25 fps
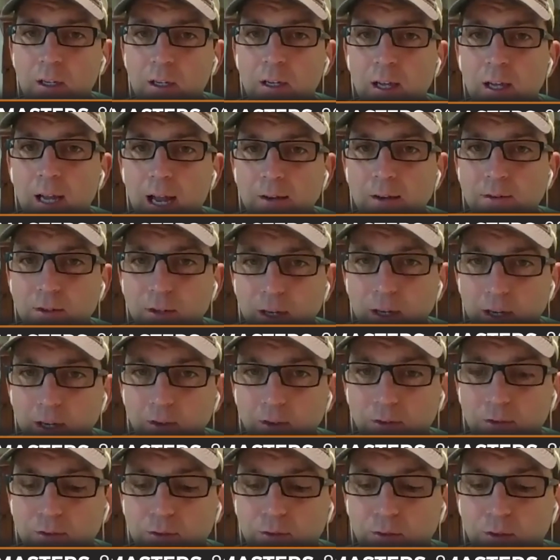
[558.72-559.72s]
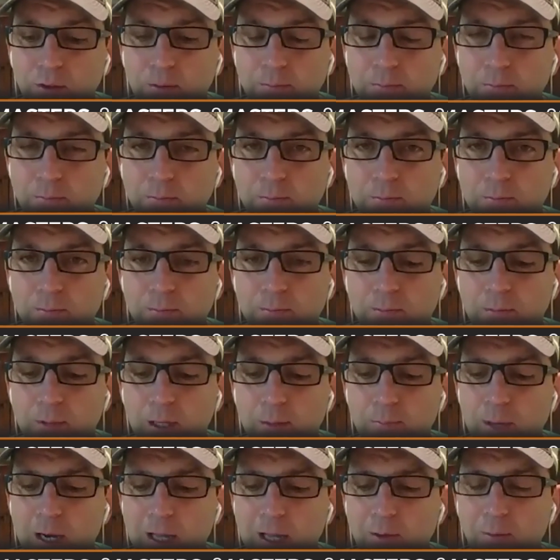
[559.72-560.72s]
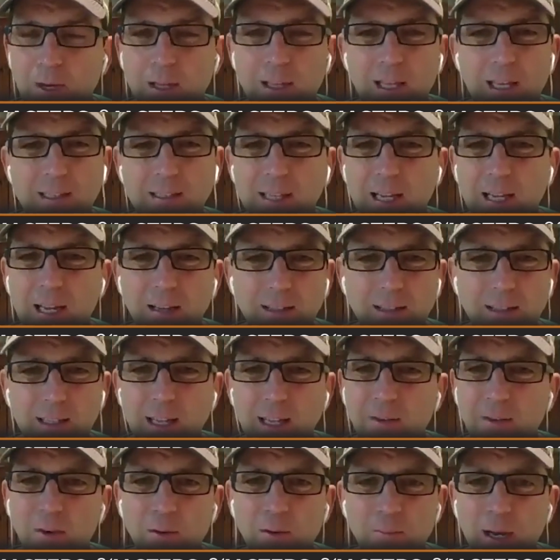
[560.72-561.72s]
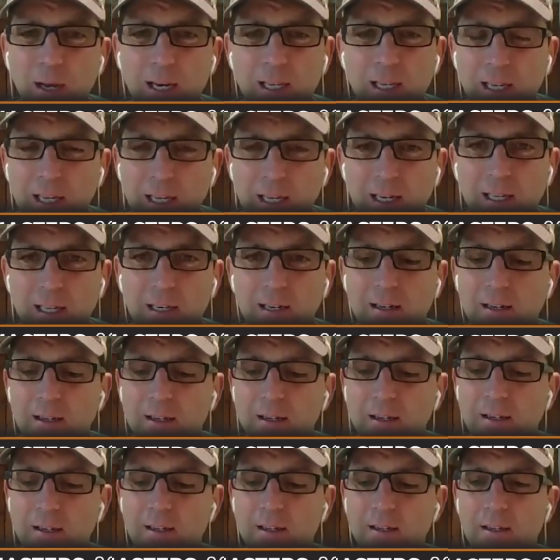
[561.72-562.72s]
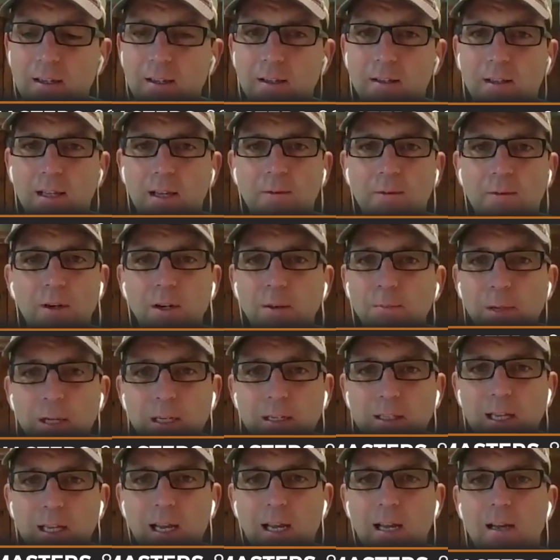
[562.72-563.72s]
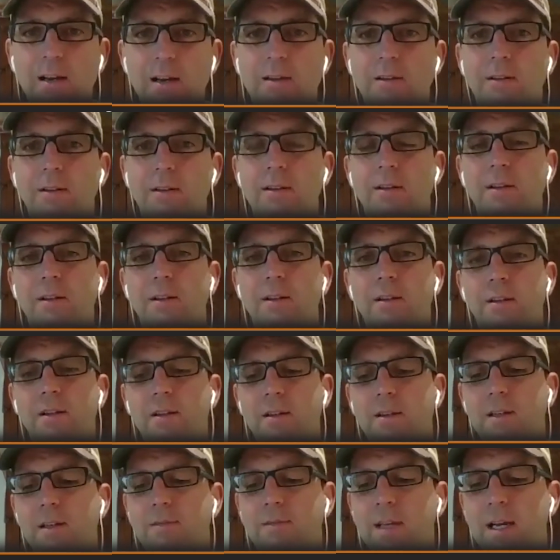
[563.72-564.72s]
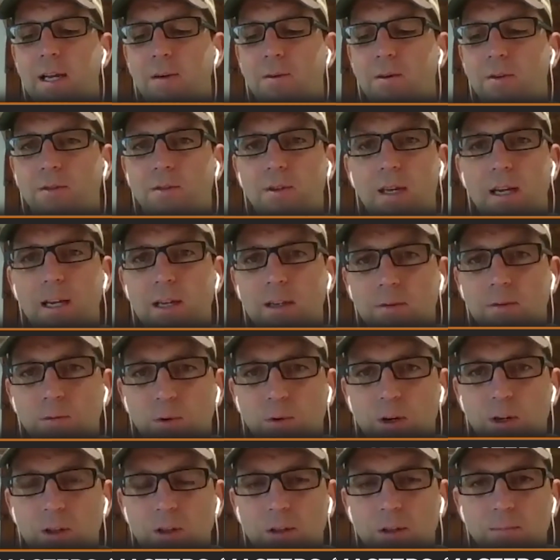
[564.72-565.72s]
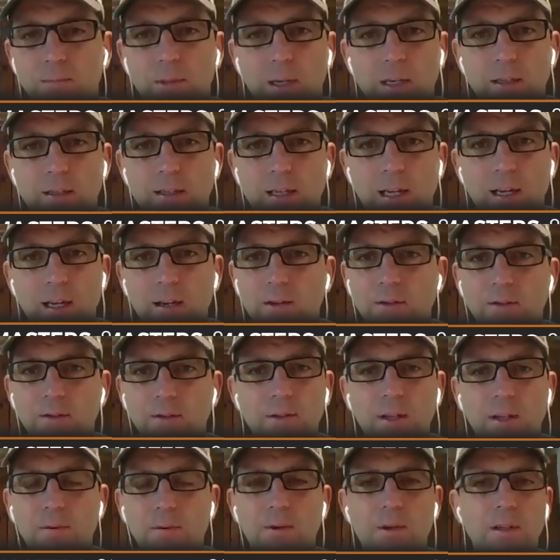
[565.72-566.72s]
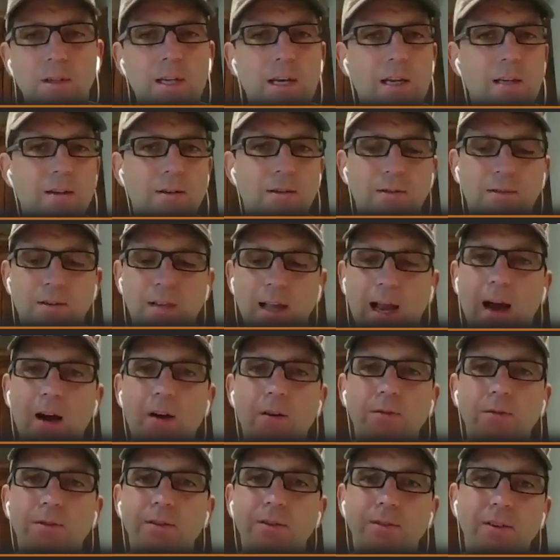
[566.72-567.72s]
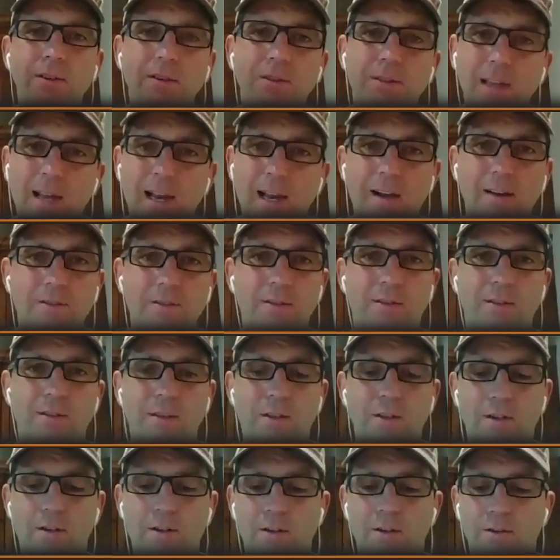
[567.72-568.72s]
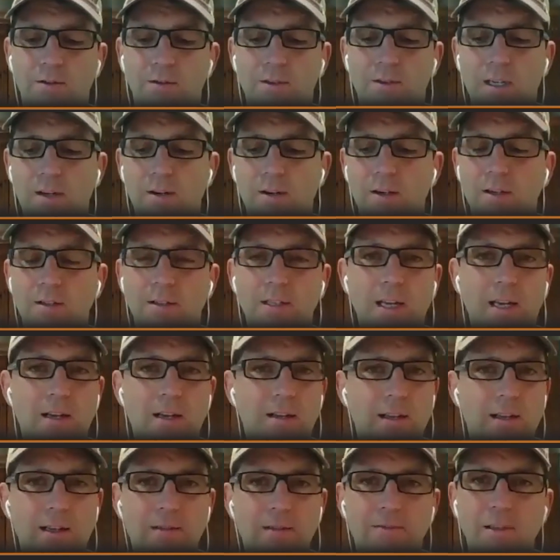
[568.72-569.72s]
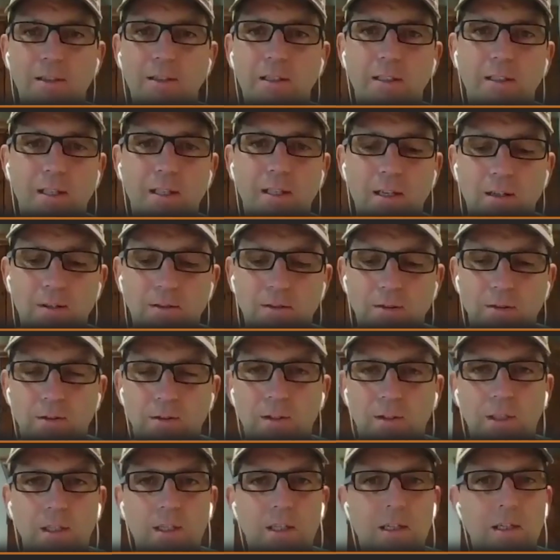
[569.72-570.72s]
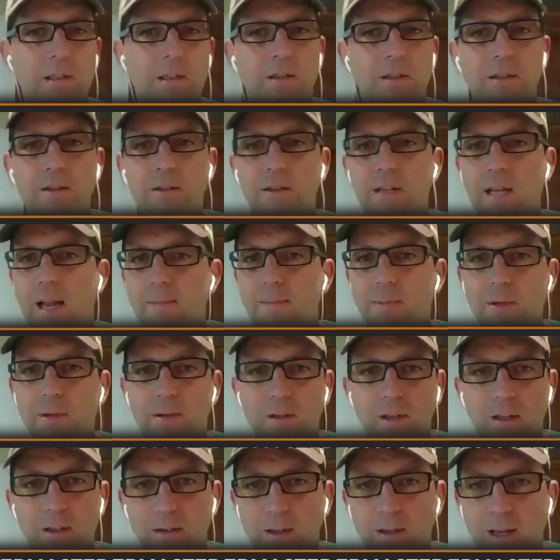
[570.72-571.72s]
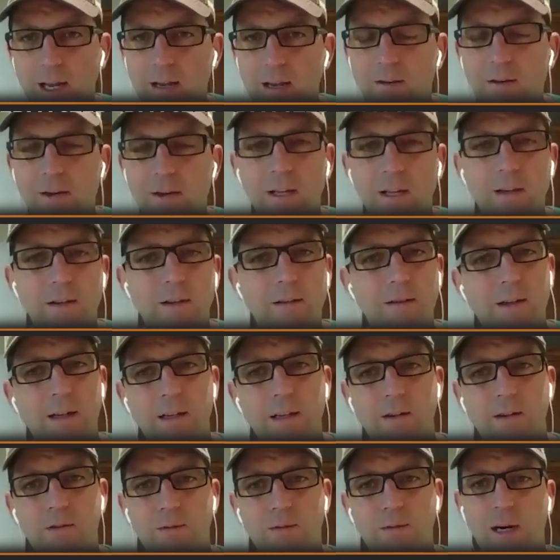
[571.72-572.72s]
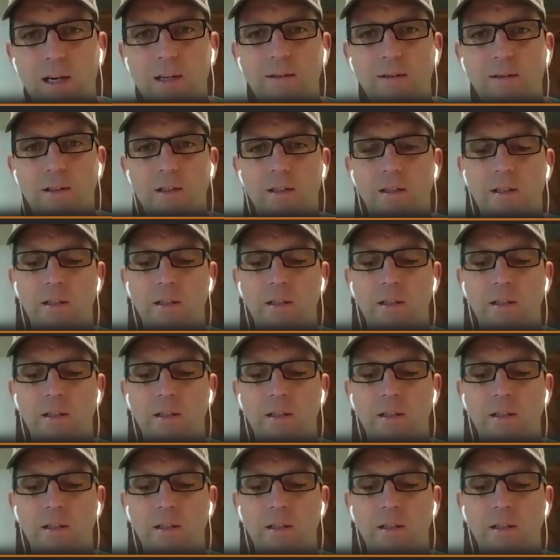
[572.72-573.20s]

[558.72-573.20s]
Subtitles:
after a hailstorm. And by the way, that town didn't have anybody in it. That wasn't a big town. If that was like one of the big towns, they would have gotten thousands and thousands of calls. They're in a town of like 50,000. It happened that hail hit like crazy